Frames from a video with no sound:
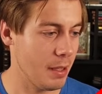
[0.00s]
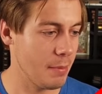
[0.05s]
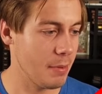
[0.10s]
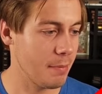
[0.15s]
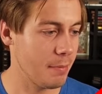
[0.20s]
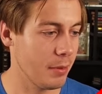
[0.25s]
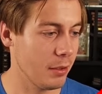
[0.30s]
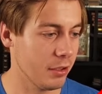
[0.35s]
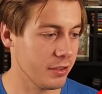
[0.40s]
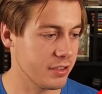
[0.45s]

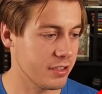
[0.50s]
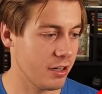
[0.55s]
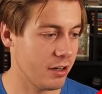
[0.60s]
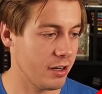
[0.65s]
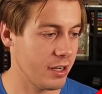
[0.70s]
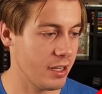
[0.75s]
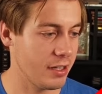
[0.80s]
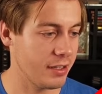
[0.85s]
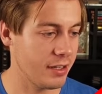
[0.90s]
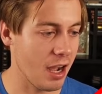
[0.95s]
Maybe
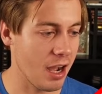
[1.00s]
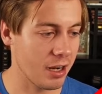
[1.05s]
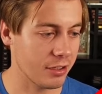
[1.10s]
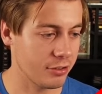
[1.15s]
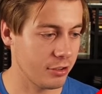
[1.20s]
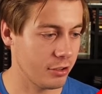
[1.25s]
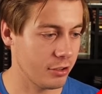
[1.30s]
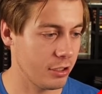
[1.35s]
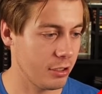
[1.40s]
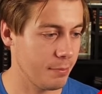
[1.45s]
military and
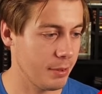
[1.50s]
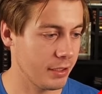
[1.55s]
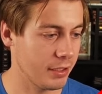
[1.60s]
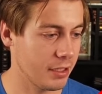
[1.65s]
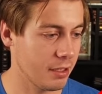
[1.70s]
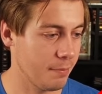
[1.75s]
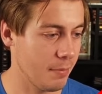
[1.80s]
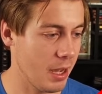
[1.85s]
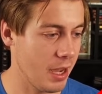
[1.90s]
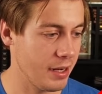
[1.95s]
doctor could have
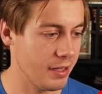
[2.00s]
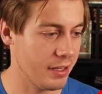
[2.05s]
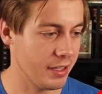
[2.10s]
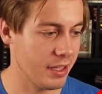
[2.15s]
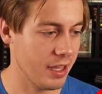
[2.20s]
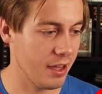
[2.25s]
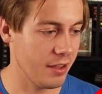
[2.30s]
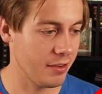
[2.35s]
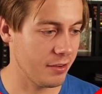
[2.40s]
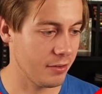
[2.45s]
been combined
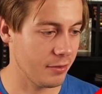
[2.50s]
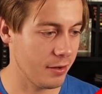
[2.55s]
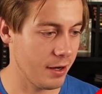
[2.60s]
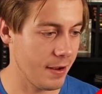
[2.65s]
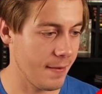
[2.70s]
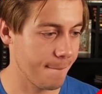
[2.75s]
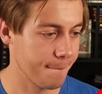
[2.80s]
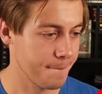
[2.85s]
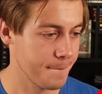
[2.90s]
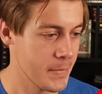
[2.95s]
together,
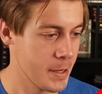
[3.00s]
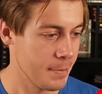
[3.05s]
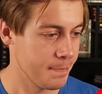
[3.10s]
right?